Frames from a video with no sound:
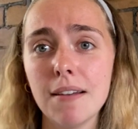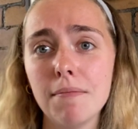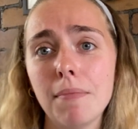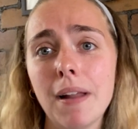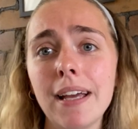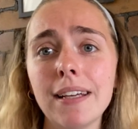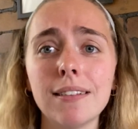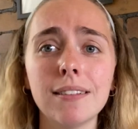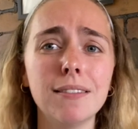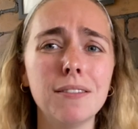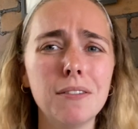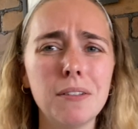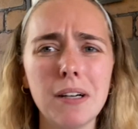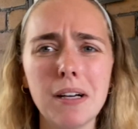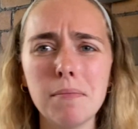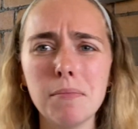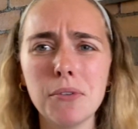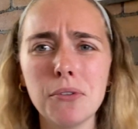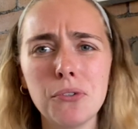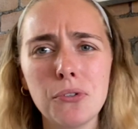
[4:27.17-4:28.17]
I'm like, "Oh,
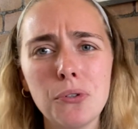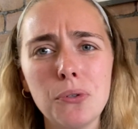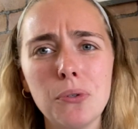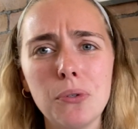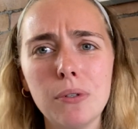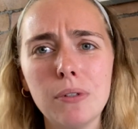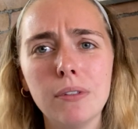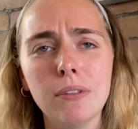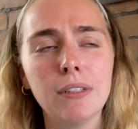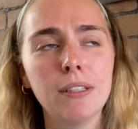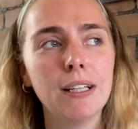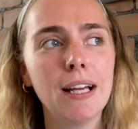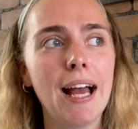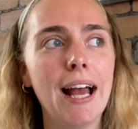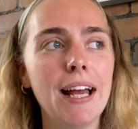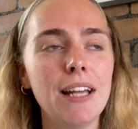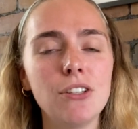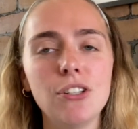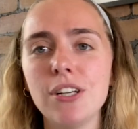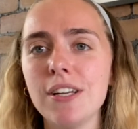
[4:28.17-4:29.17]
I'm not sure
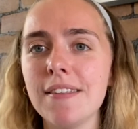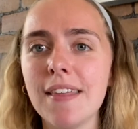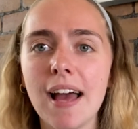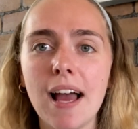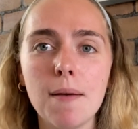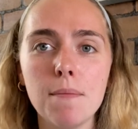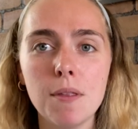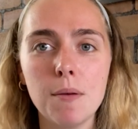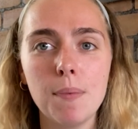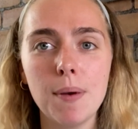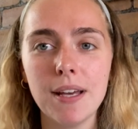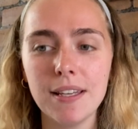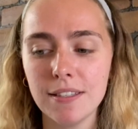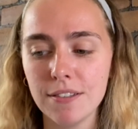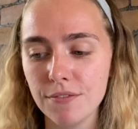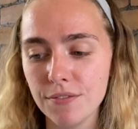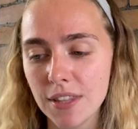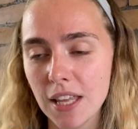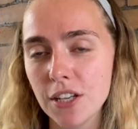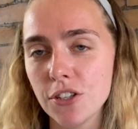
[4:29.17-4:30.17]
actually that I'm the
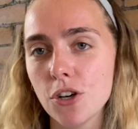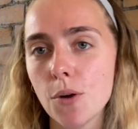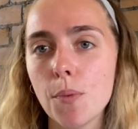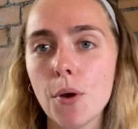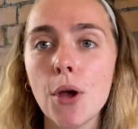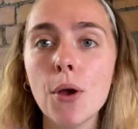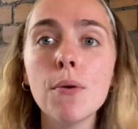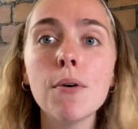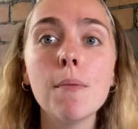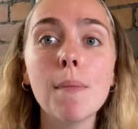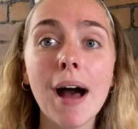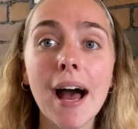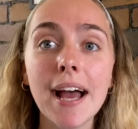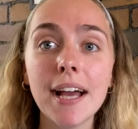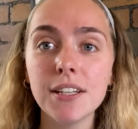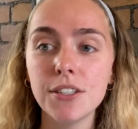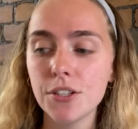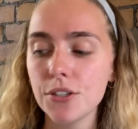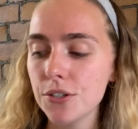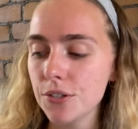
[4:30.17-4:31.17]
person for that job. Who am
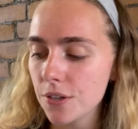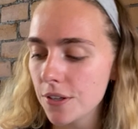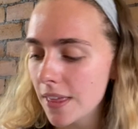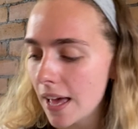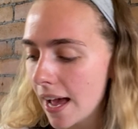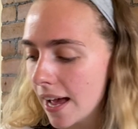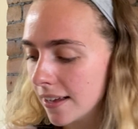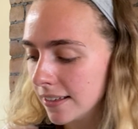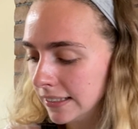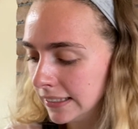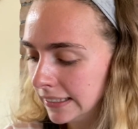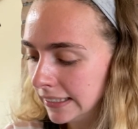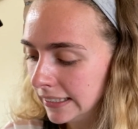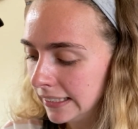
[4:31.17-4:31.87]
I to do that?"